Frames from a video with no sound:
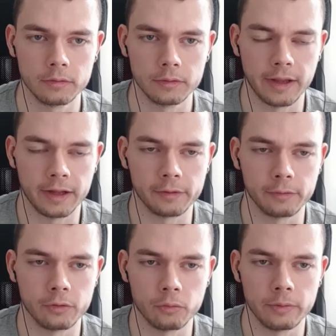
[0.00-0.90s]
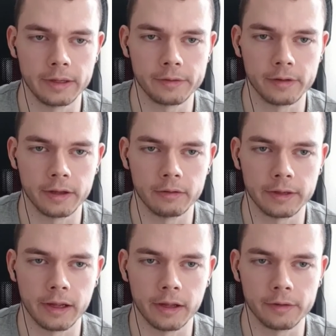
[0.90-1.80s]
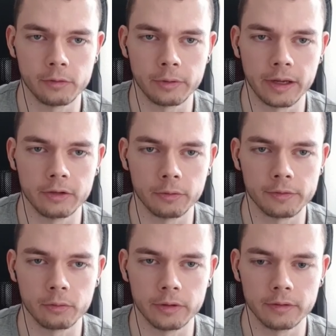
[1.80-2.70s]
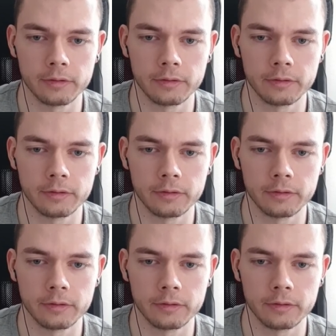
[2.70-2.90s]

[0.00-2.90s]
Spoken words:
Takes a few weeks, I guess, to get used to it.